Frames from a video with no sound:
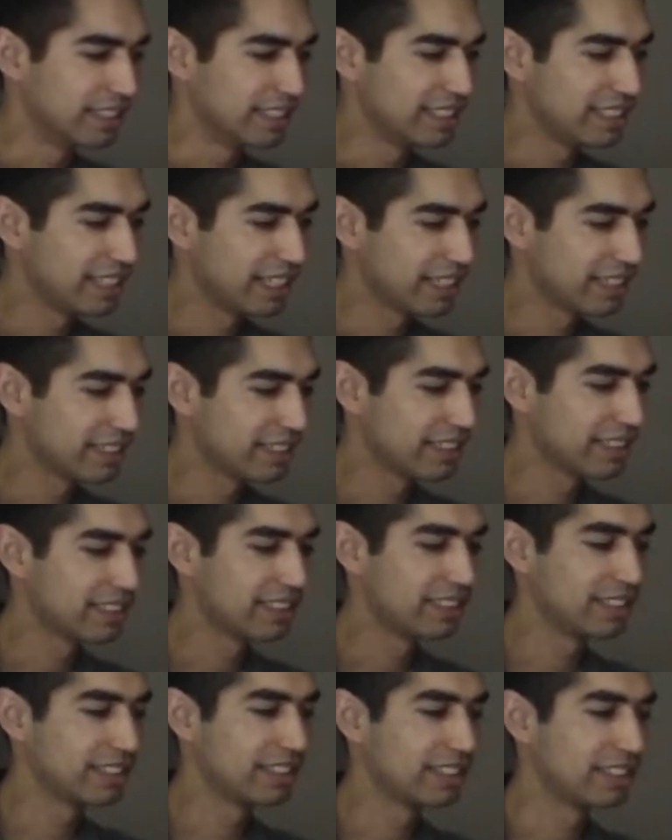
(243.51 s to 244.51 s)
the GTX
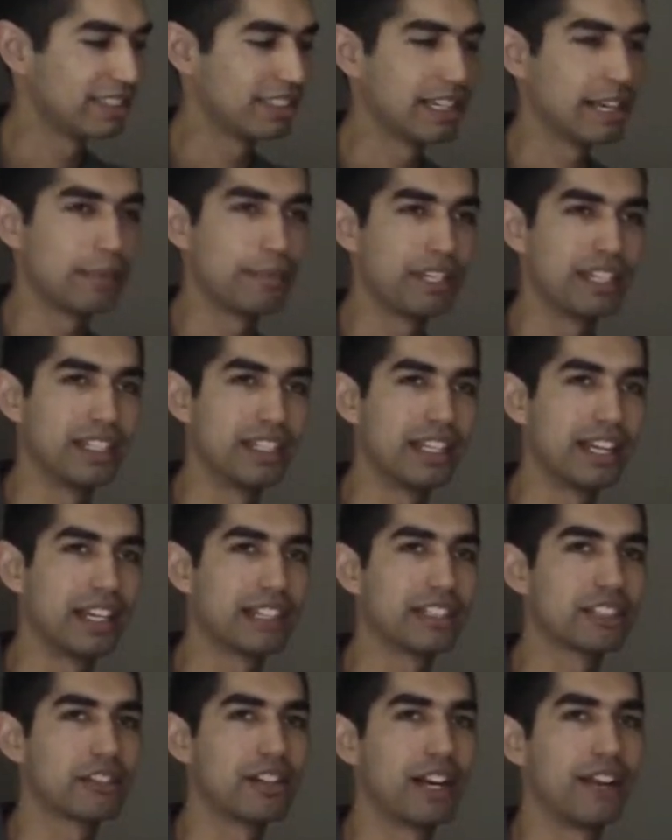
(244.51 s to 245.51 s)
660 is going to be a
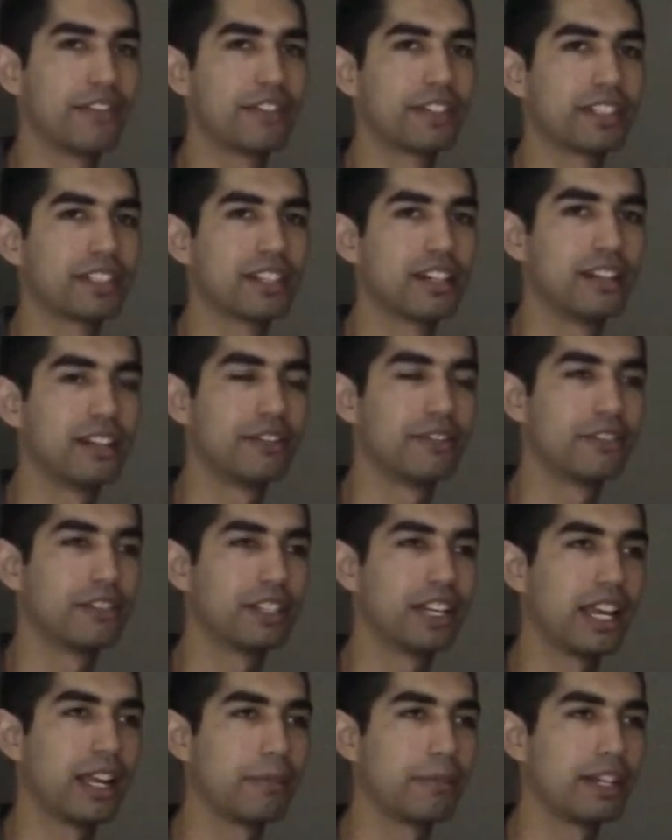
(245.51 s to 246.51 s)
nice graphics card for
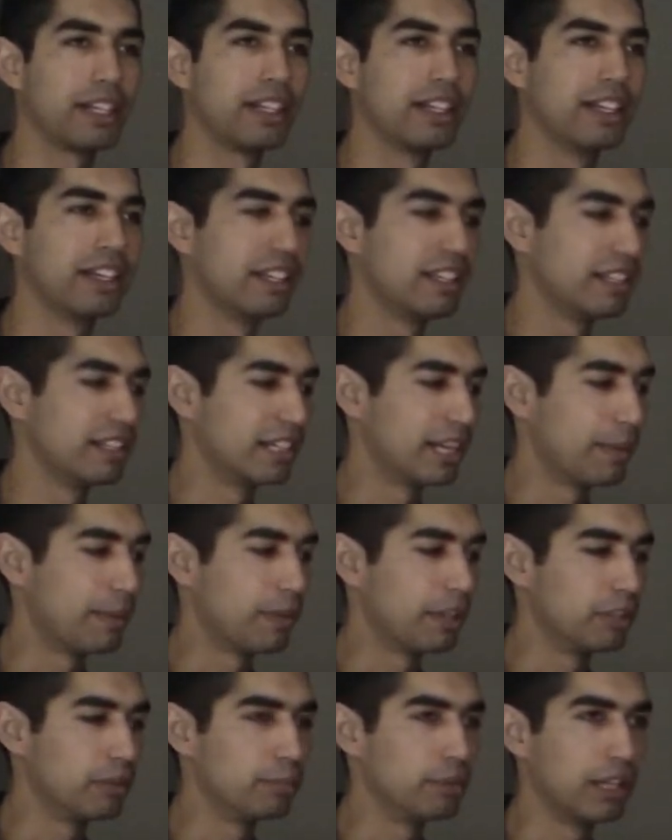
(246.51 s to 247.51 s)
gaming. You're going to be
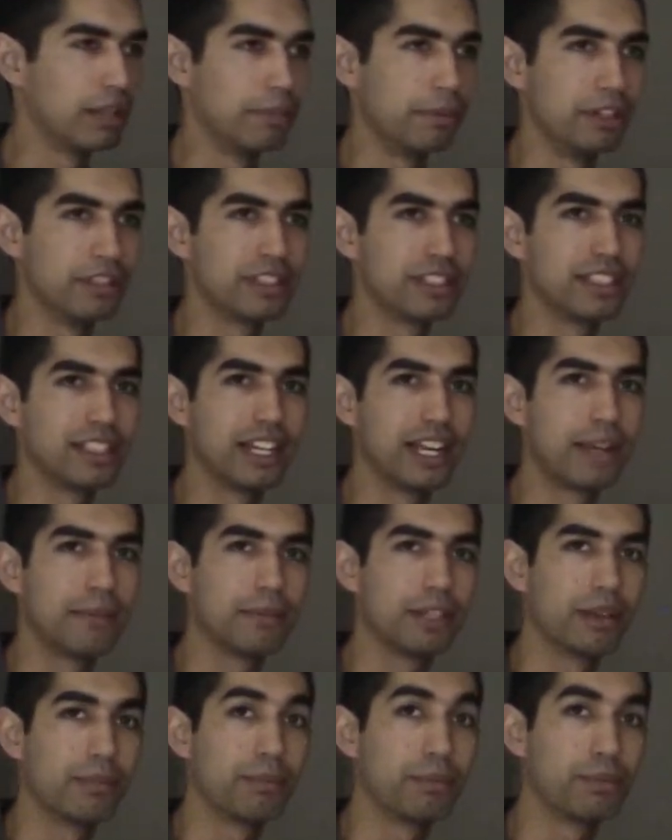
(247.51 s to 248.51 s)
able to play most of your games
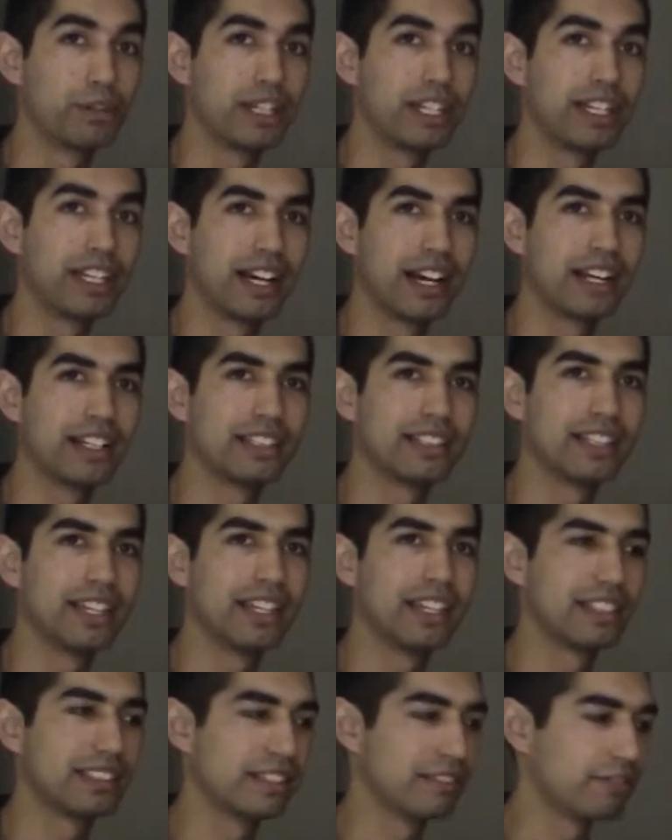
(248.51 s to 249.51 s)
on pretty high
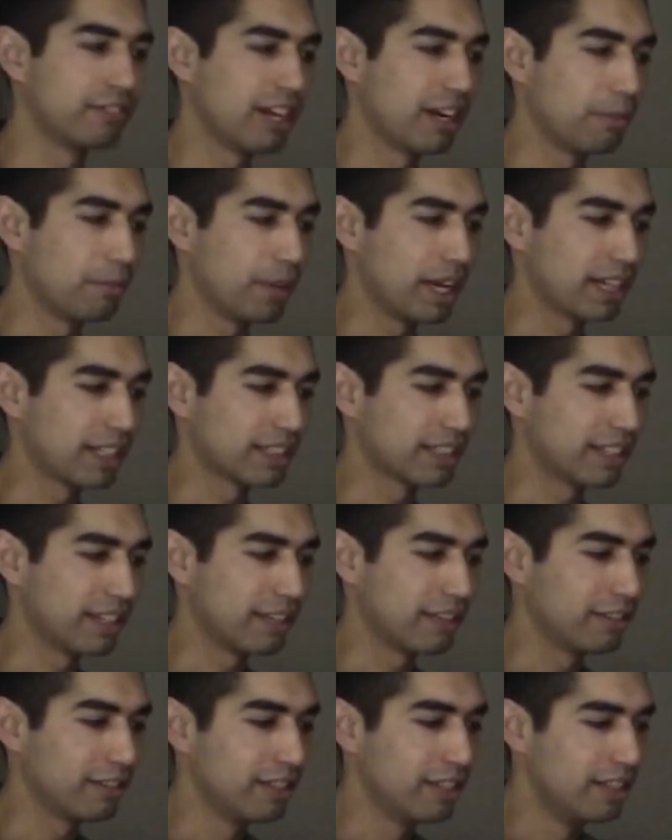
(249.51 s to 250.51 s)
settings, if not maxed
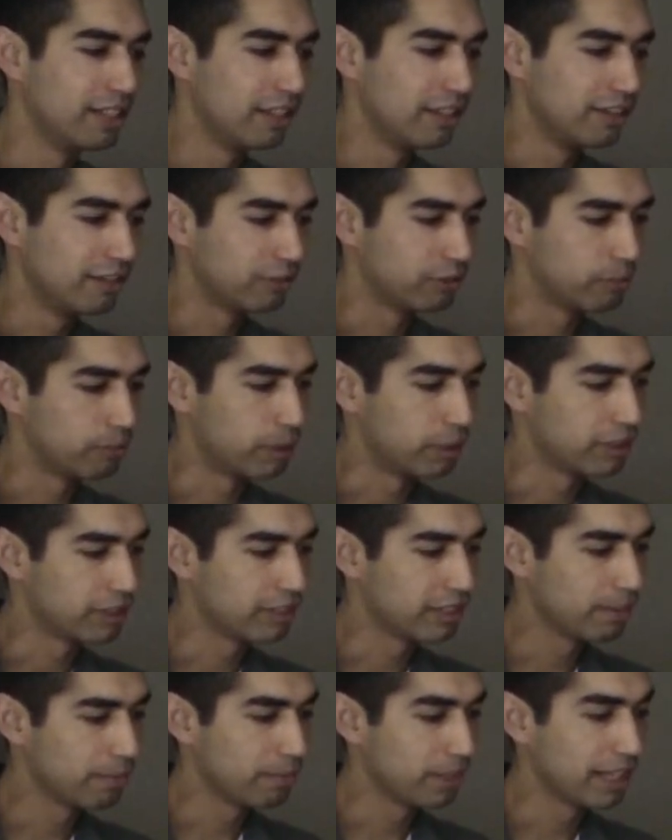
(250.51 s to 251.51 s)
out, for most of
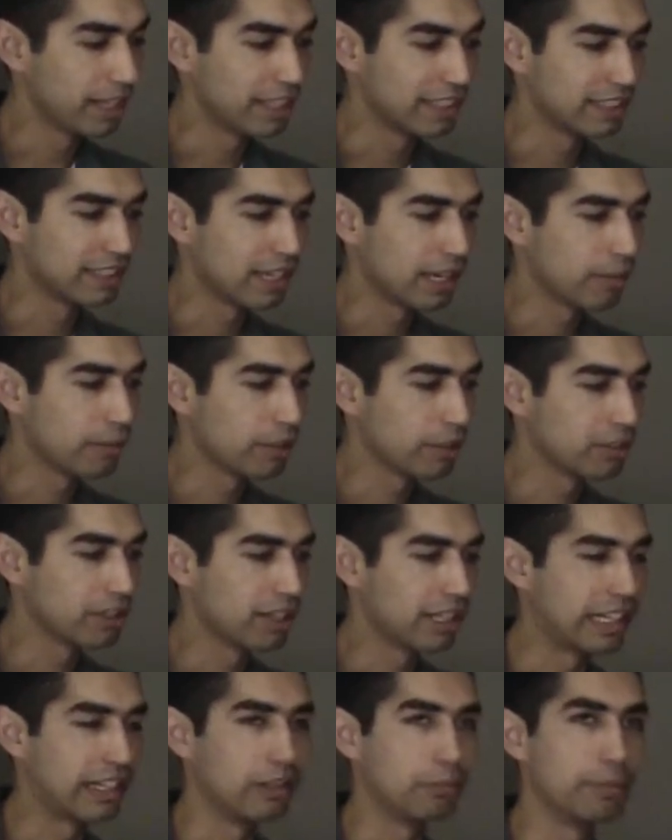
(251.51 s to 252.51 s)
them. And as time goes
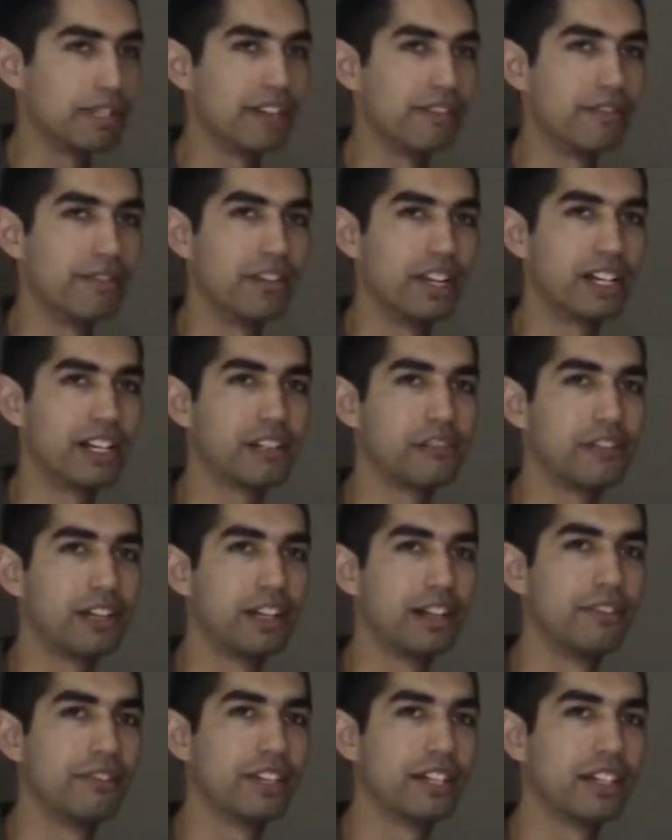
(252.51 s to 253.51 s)
on, it'll be a very
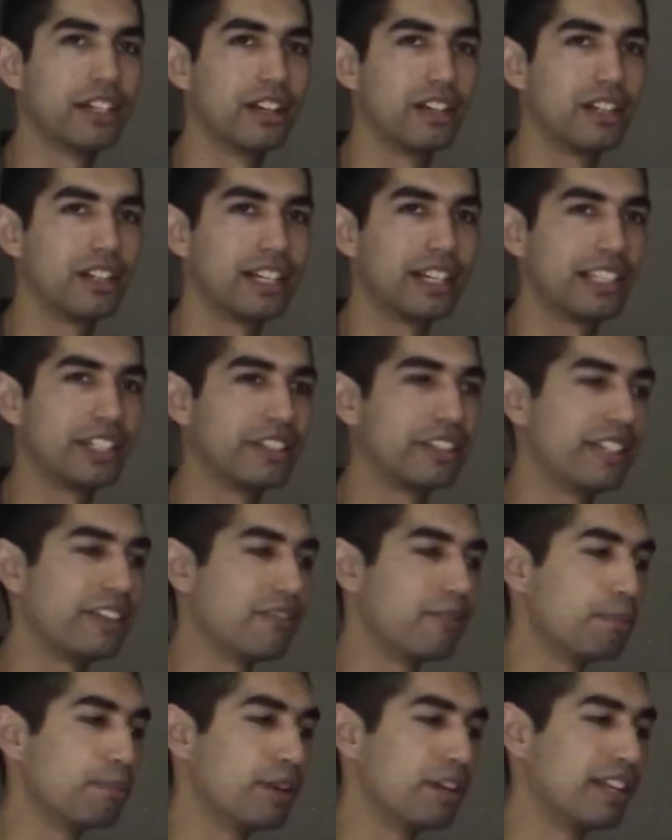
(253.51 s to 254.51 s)
relevant card, and you can
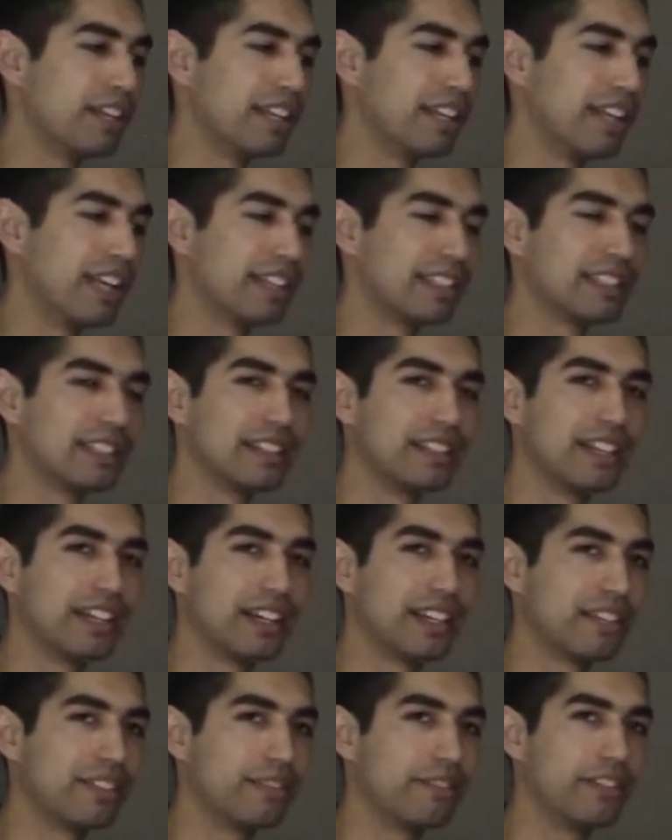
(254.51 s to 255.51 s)
even put it in
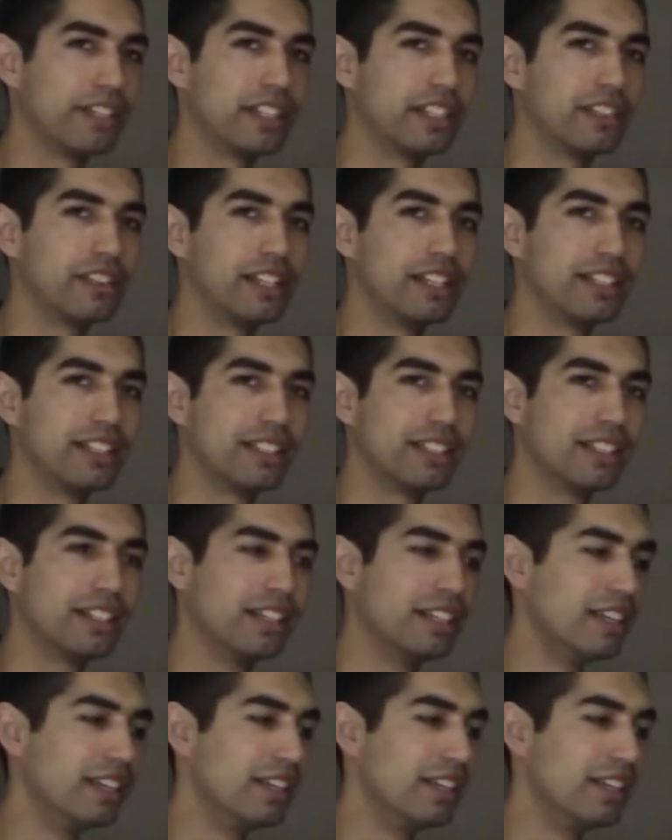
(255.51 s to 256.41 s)
SLI configuration